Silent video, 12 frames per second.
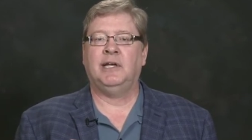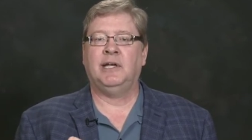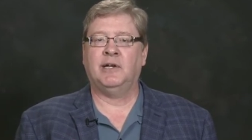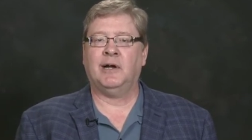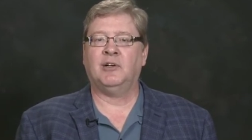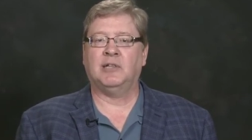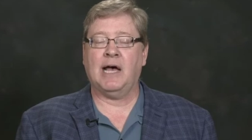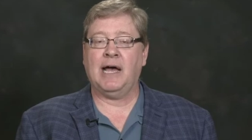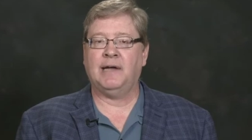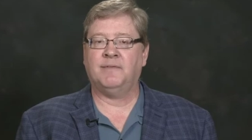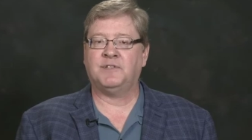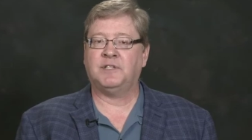in our
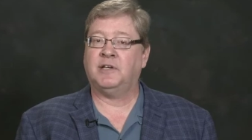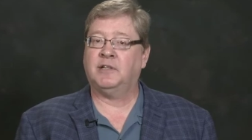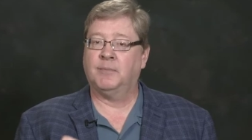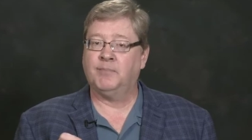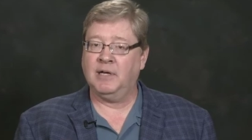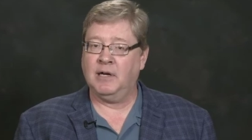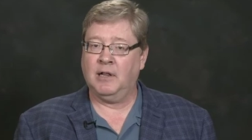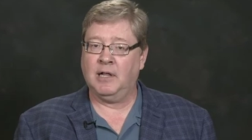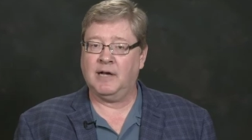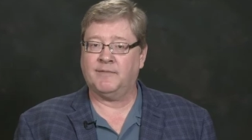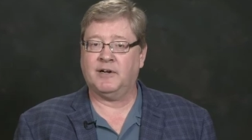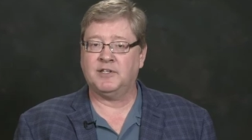lives, in the middle
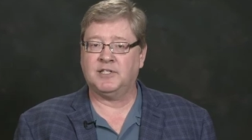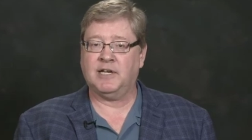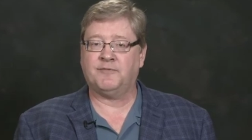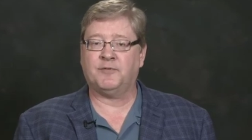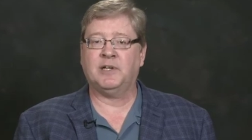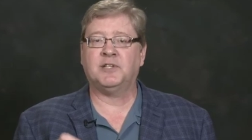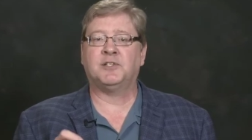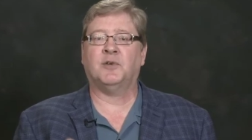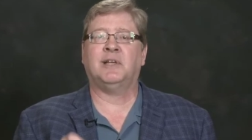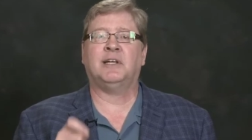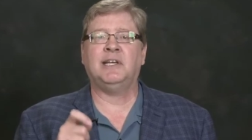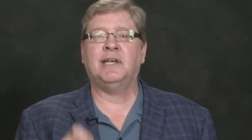of our suffering, so
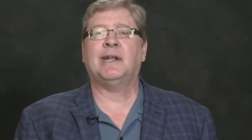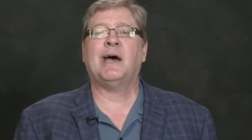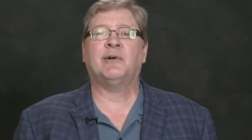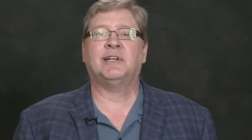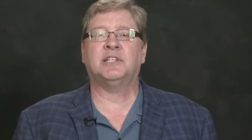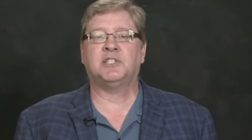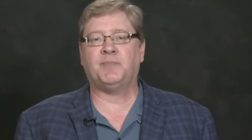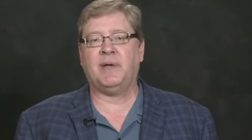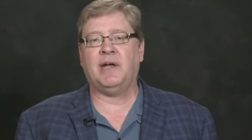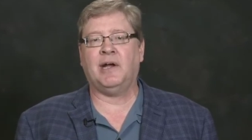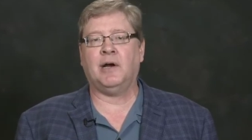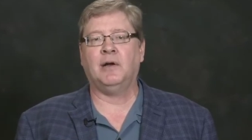that in our
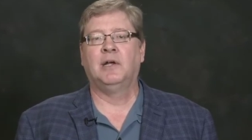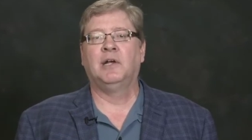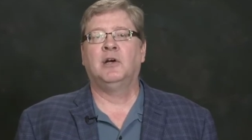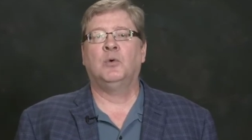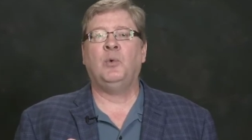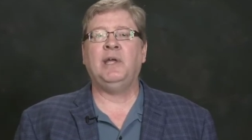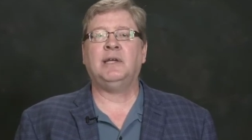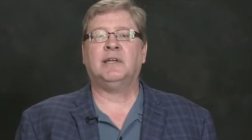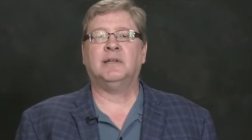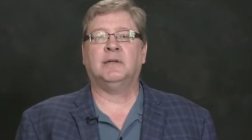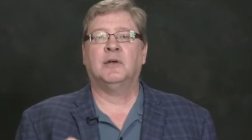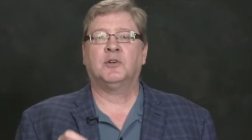despair, we
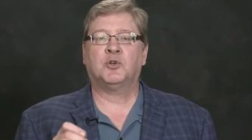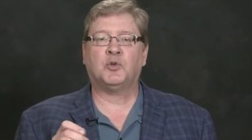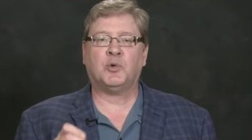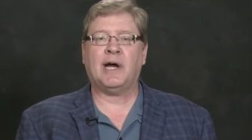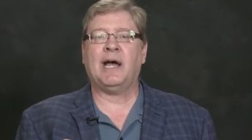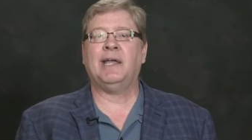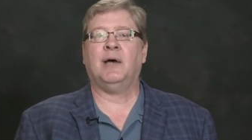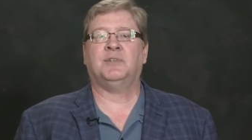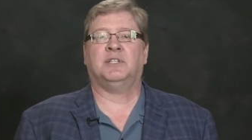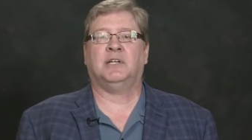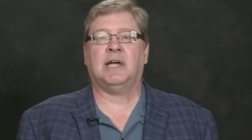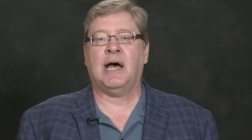can cry out
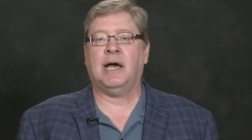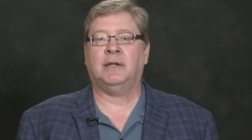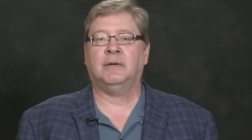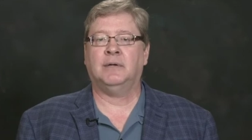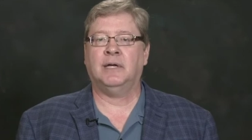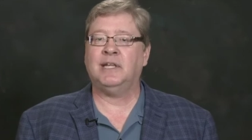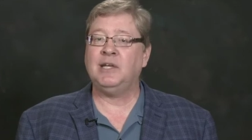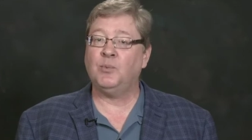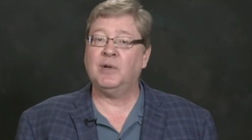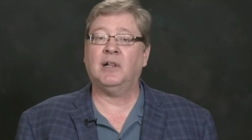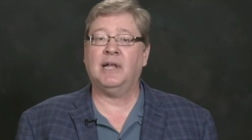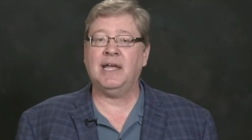to God and He
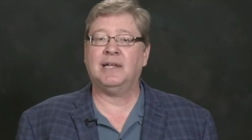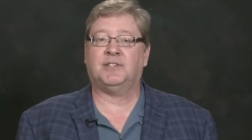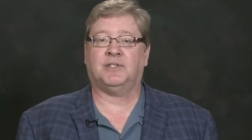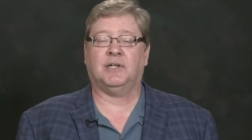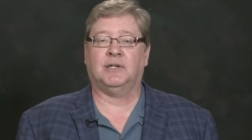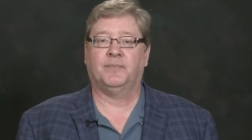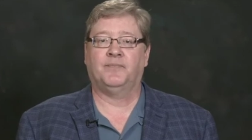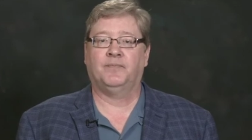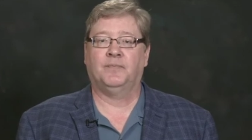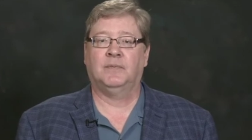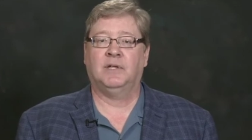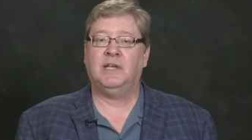will answer
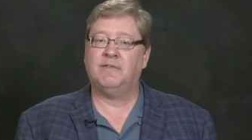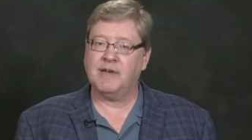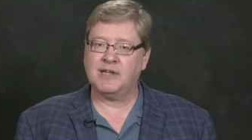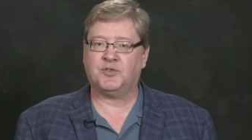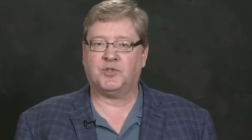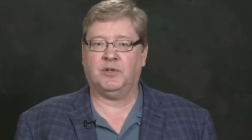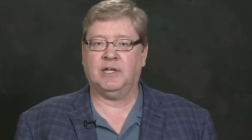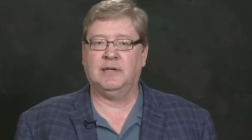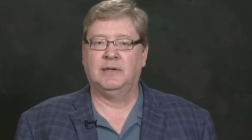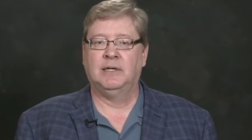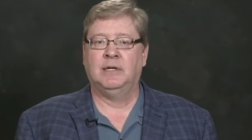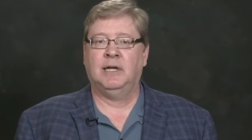eventually.
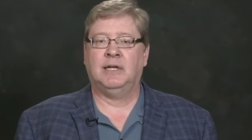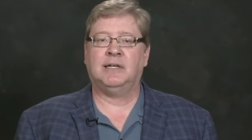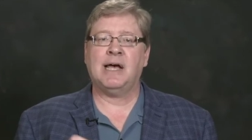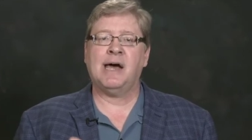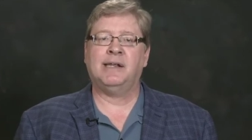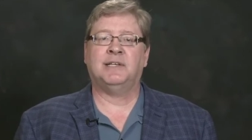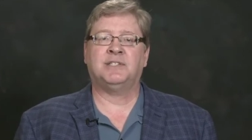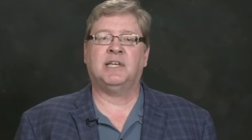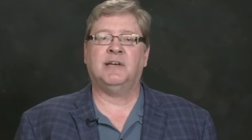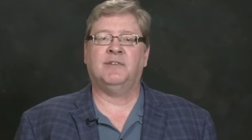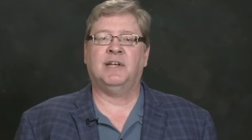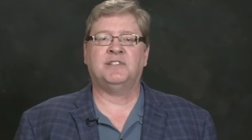And God has
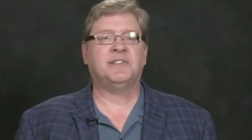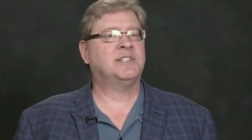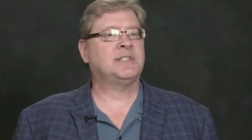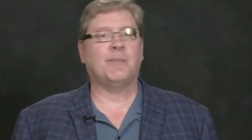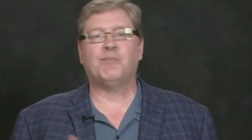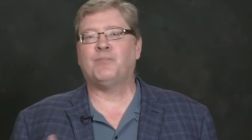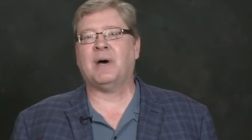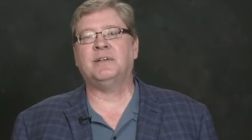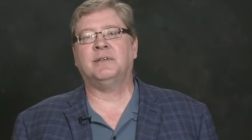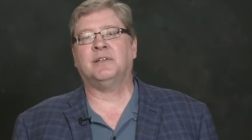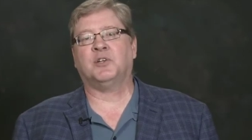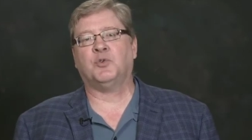given us this
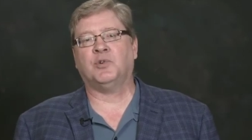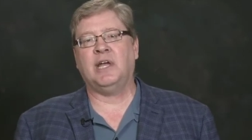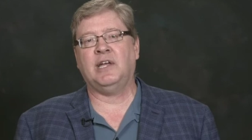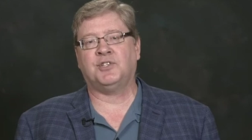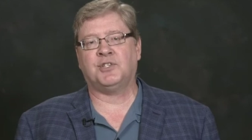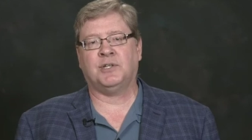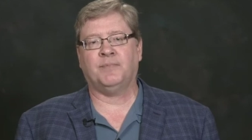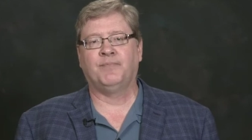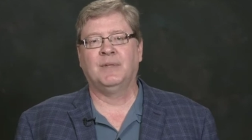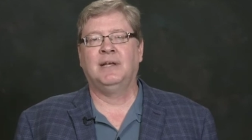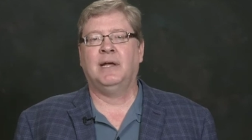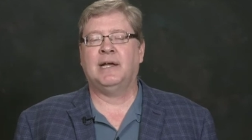abundant creation
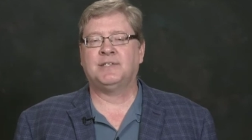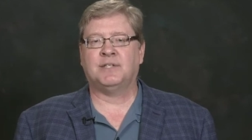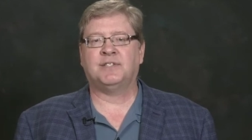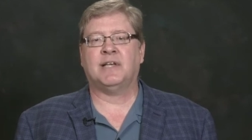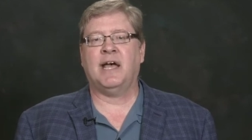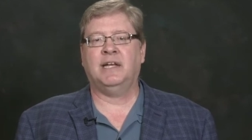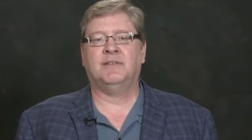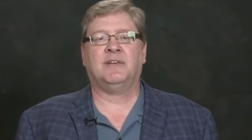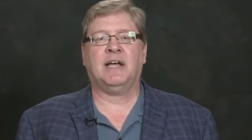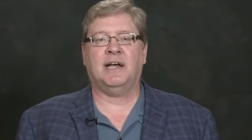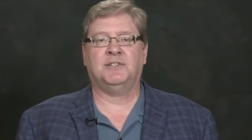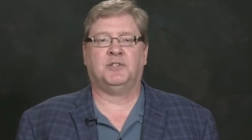as a sign of
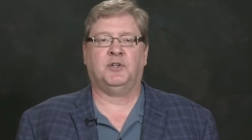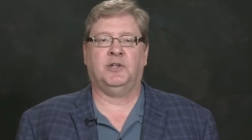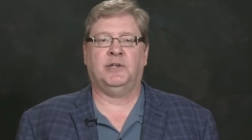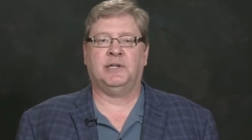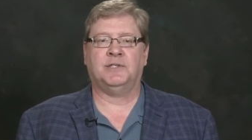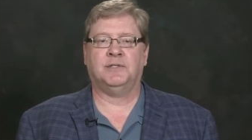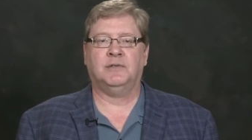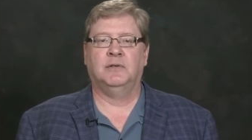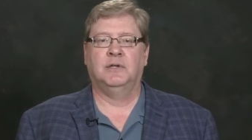God's goodness.